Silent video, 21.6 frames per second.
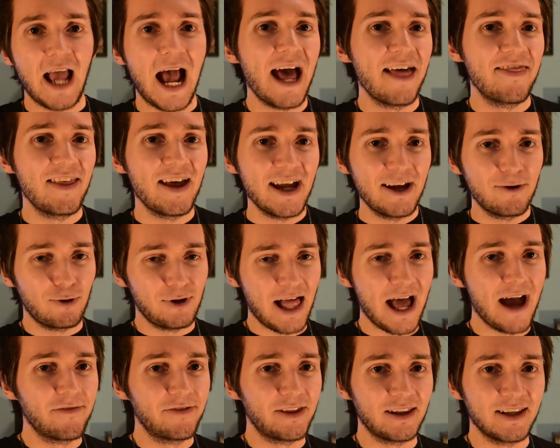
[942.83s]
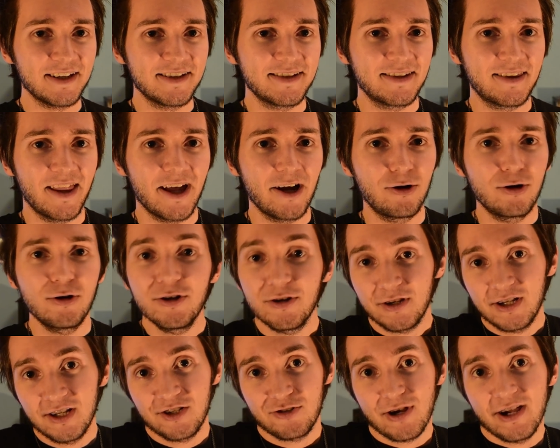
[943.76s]
and they will have the list there, or
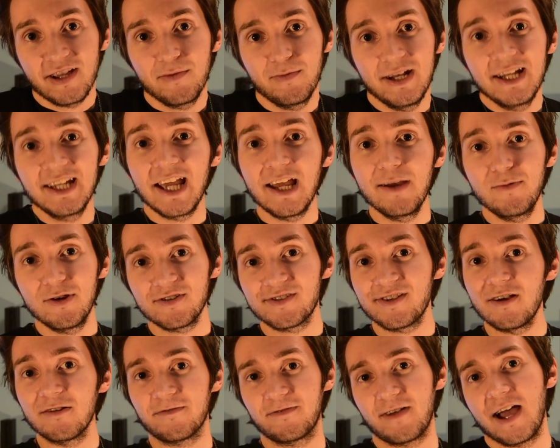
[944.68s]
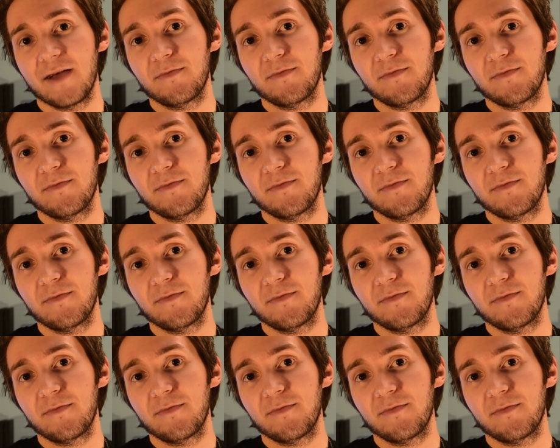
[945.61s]
you can try the minigame yourself.